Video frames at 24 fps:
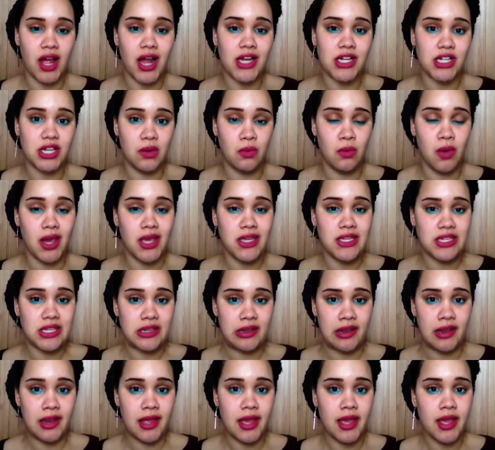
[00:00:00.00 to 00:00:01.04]
actually
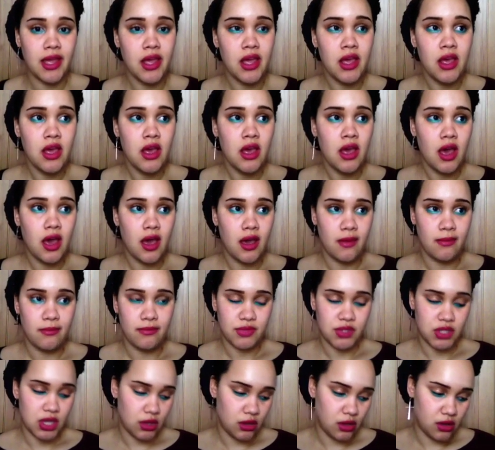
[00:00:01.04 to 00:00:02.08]
wasting any.
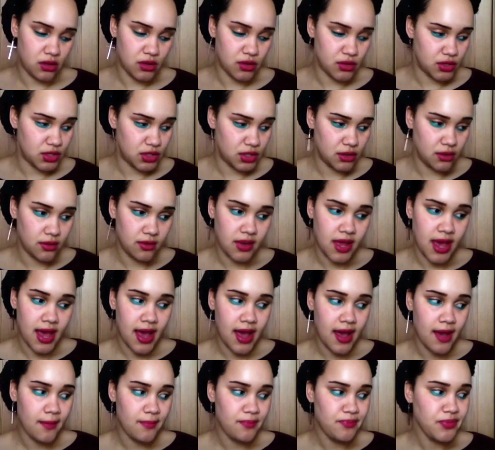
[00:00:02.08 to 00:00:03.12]
So you could do
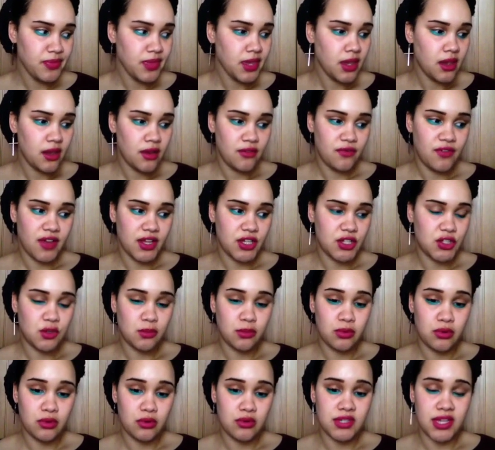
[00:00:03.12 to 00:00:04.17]
that.
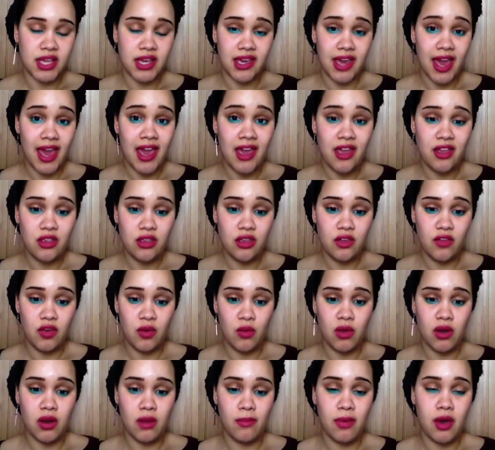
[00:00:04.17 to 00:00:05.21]
Vegetables, again, if you
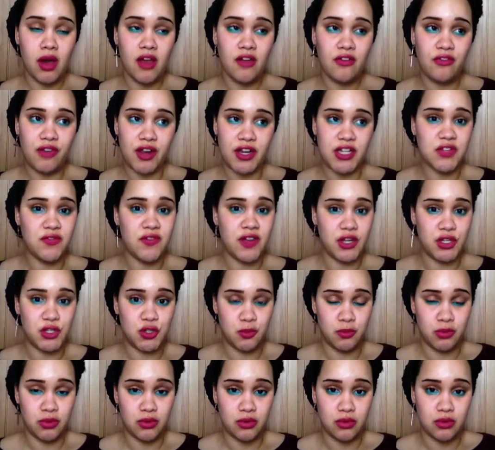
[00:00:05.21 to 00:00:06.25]
want to buy fresh
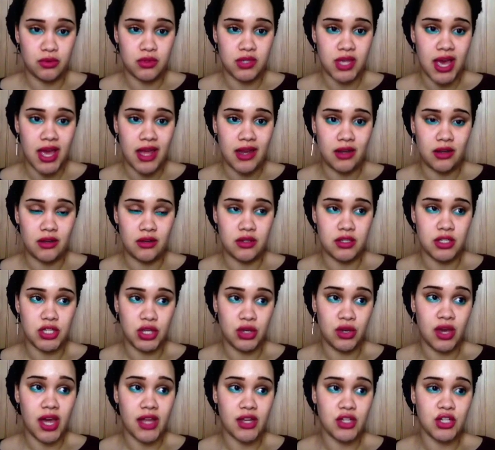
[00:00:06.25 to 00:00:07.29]
vegetables, and
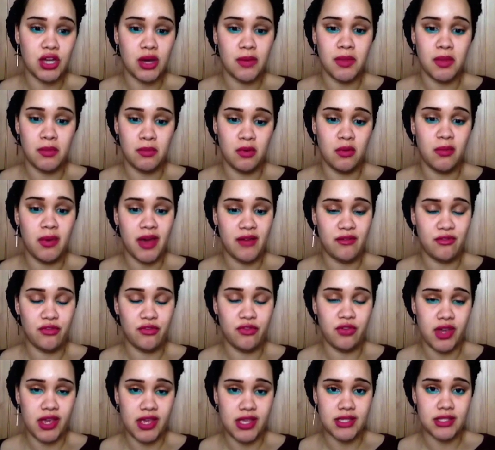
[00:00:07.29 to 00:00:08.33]
you can chop them up and
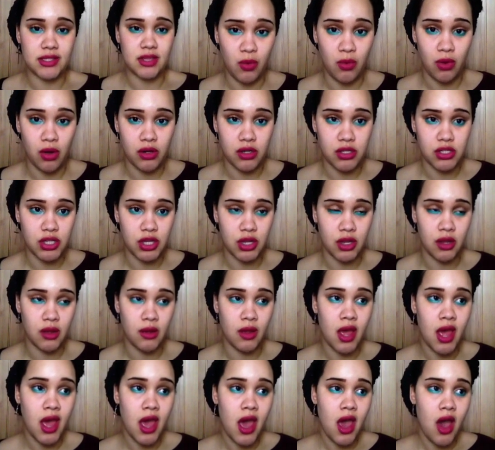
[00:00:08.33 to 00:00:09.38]
freeze them if you want to,
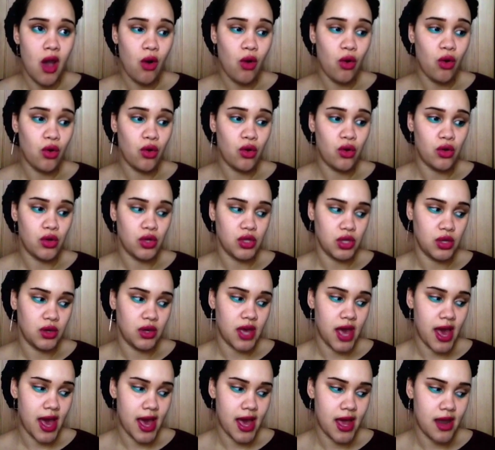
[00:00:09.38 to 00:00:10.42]
or you
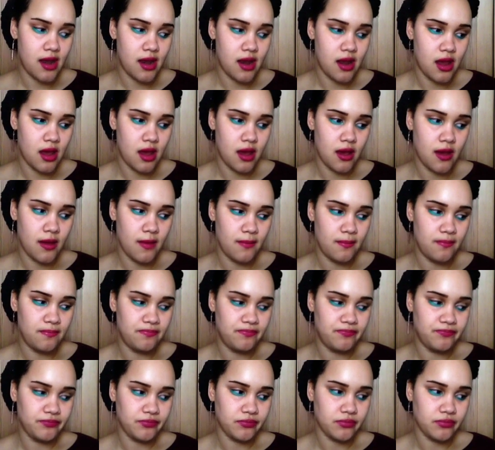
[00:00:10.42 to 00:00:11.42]
can